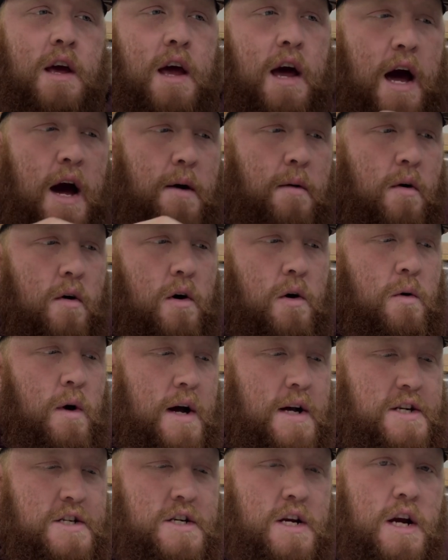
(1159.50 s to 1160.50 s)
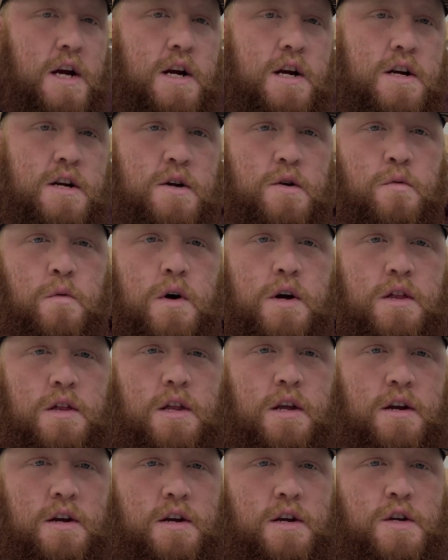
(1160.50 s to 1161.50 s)
I won't quite share what
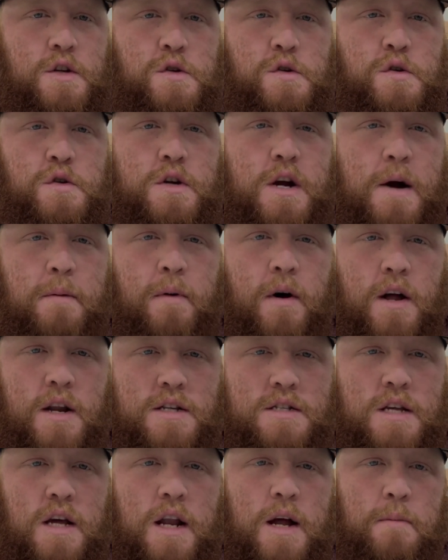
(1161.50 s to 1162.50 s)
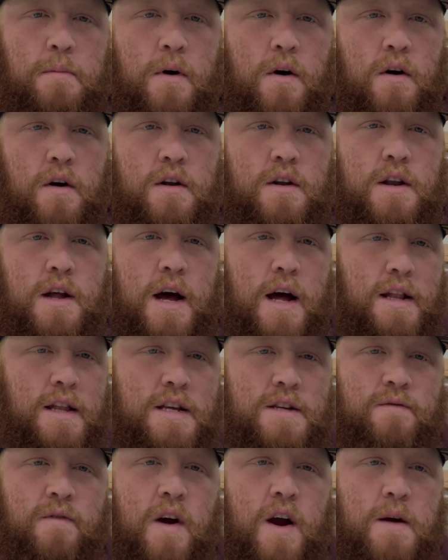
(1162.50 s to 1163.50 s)
the tripod is set up on at
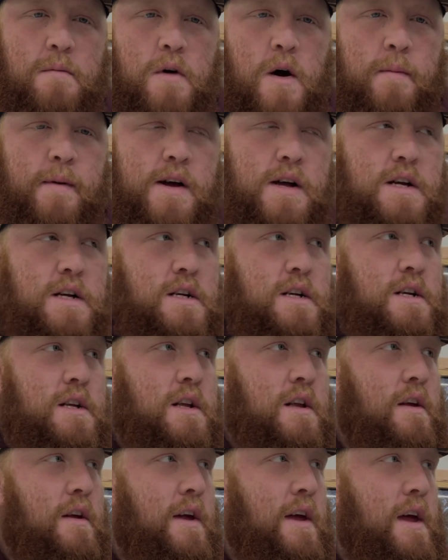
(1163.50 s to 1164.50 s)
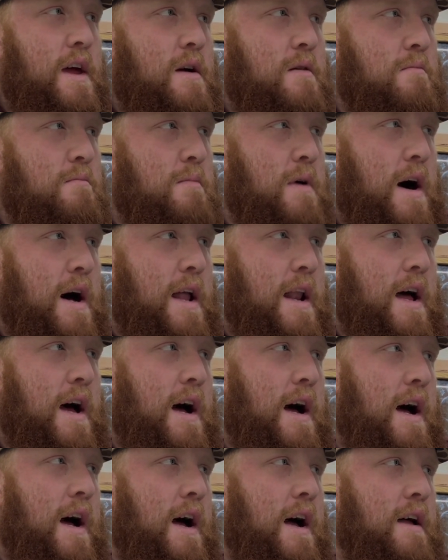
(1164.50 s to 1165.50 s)
this very moment, but
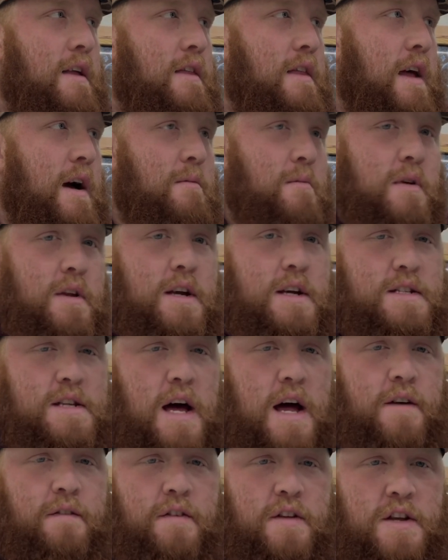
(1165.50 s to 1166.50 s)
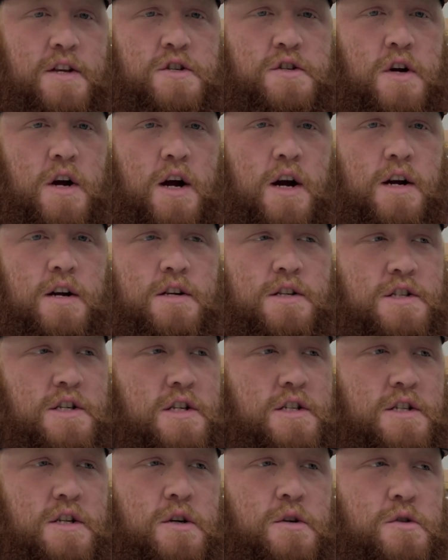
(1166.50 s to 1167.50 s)
I'm really excited for this truck.
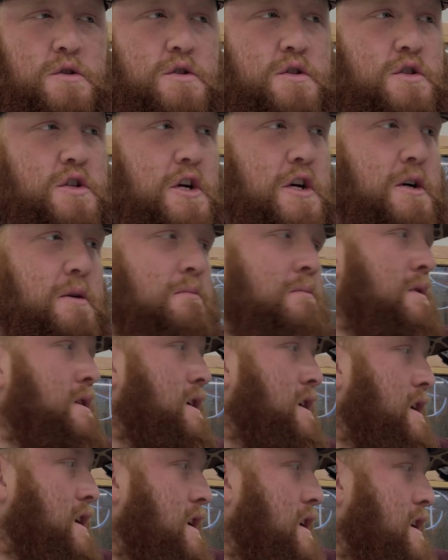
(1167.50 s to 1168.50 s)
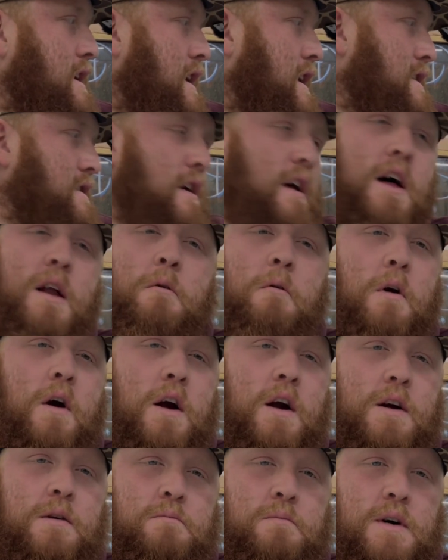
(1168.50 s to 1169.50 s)
She's an old gym, needs a lot of
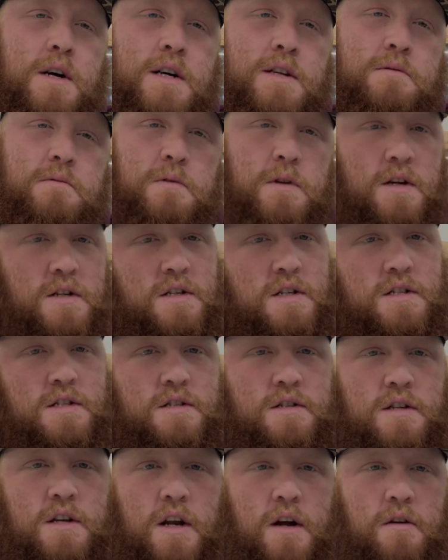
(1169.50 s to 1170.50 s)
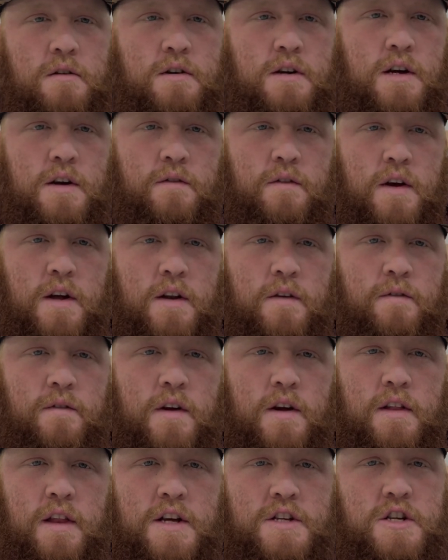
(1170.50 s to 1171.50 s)
work, but I'll just, you know,
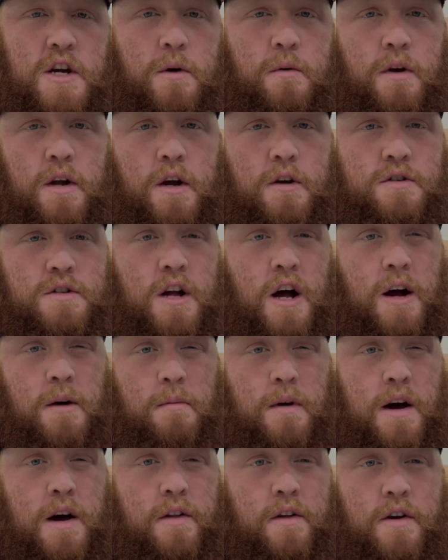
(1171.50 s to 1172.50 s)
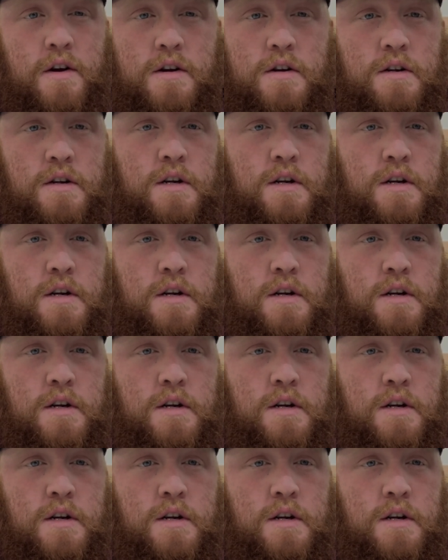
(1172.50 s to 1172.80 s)
unless y'all want to go stalk my other